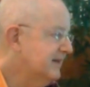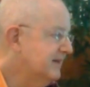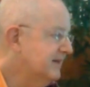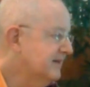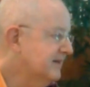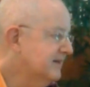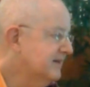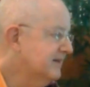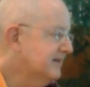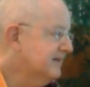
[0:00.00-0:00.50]

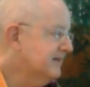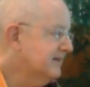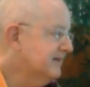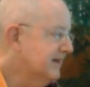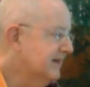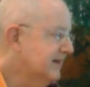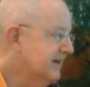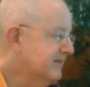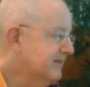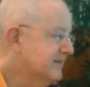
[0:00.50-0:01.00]

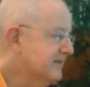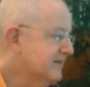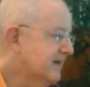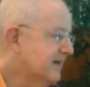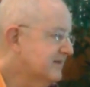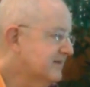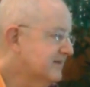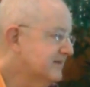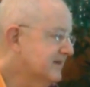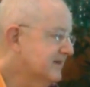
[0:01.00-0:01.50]
media,
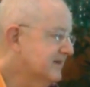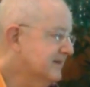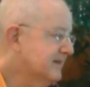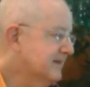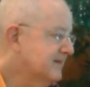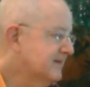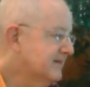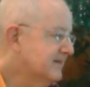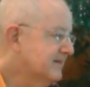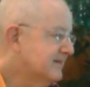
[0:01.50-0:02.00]
advertising?